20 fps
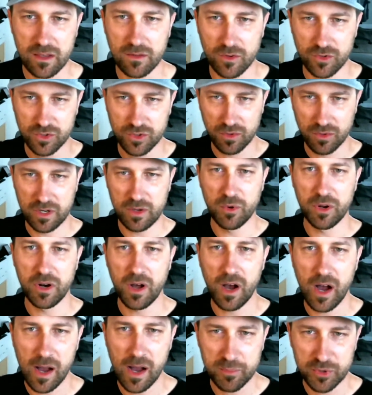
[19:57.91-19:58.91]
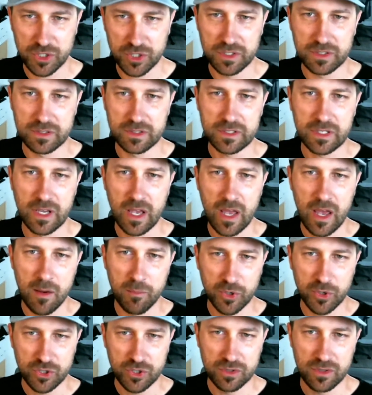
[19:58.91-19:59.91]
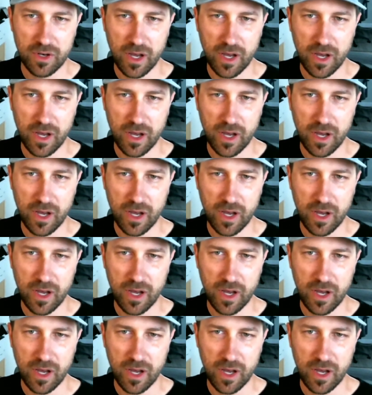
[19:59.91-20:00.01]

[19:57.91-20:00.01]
There's 31 options, but you're not